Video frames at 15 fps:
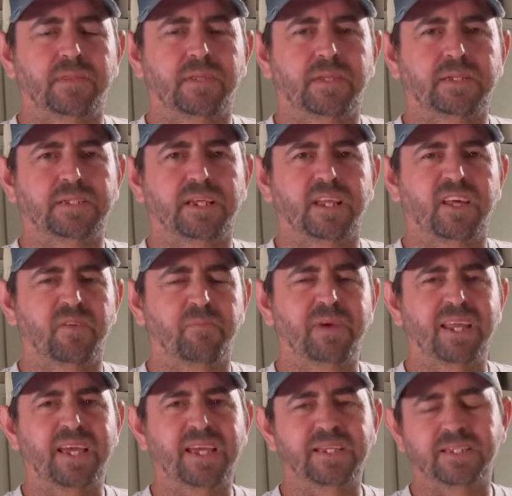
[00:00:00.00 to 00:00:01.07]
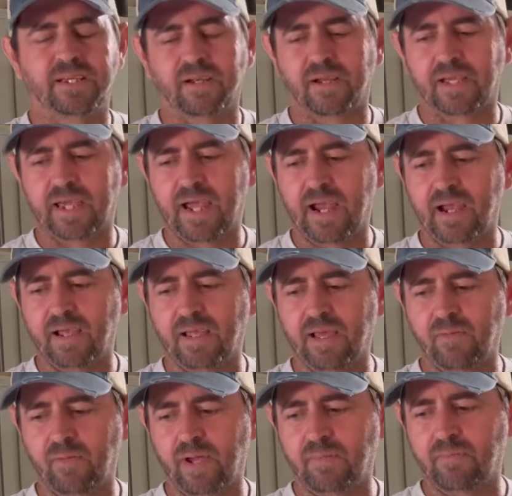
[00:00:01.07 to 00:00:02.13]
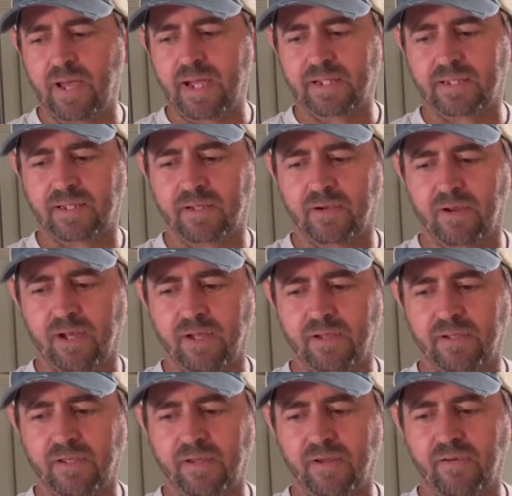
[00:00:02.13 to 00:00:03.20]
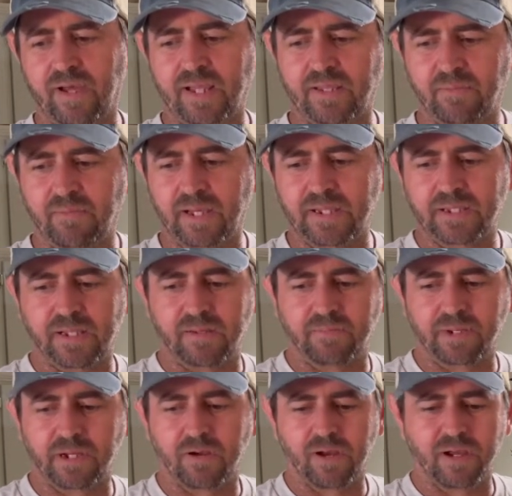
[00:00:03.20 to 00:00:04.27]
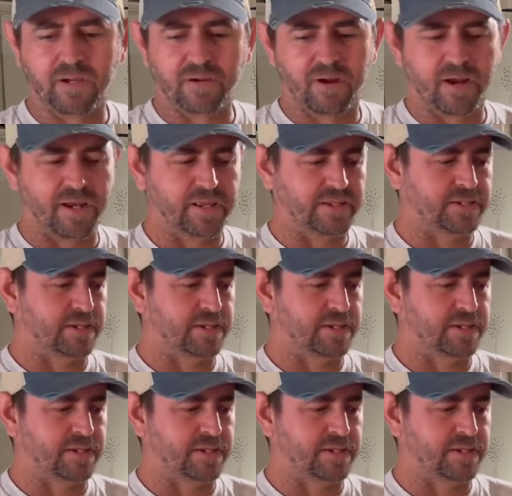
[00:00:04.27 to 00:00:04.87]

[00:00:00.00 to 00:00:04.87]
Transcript: It's a little bit easier to carry that way back to the grill, and you don't have to mess up your grill grate. So